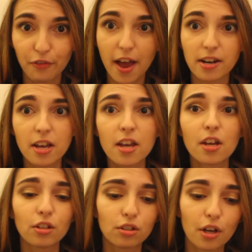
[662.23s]
fine.
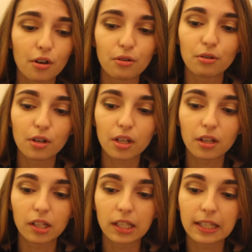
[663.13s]
So
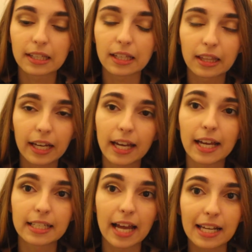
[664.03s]
like
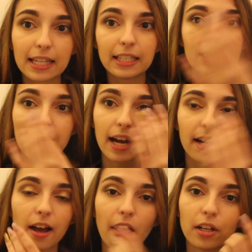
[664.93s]
I said, these kind
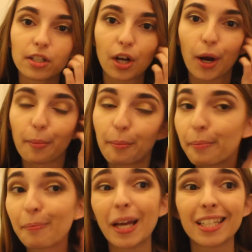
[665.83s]
of colors are
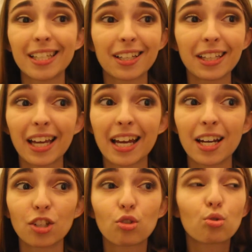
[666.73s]
basically
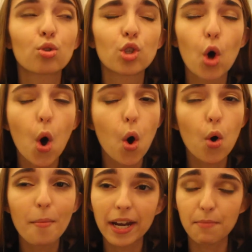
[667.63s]
in
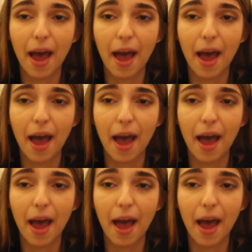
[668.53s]
so many